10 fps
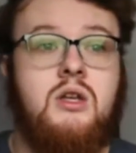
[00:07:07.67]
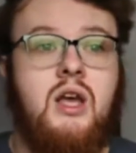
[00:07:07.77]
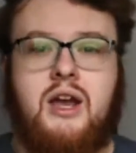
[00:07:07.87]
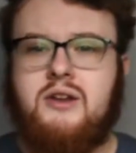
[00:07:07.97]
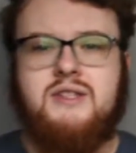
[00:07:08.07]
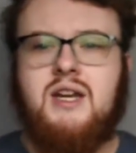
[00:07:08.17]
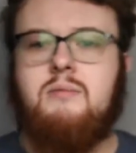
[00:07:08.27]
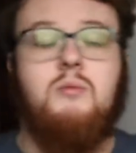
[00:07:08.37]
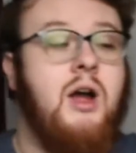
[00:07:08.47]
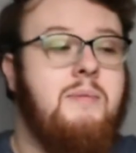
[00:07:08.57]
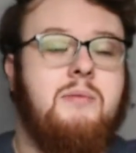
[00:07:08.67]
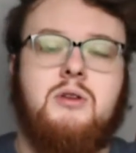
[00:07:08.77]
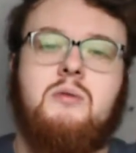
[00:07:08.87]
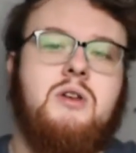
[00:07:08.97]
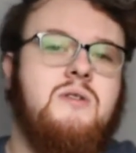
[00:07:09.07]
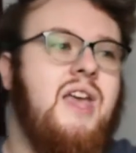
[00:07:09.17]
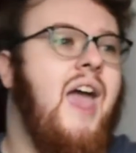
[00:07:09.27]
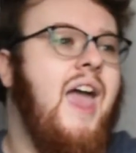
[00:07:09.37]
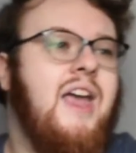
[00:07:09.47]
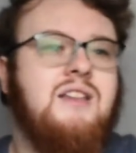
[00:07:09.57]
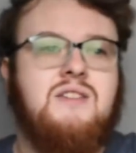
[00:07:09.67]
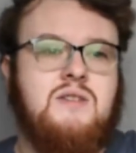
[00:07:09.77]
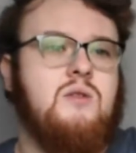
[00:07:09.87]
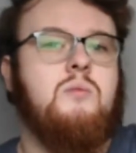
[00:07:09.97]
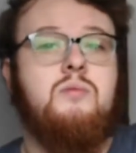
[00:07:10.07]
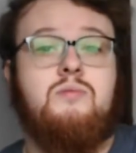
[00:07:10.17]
I can understand why people don't want to use heads or,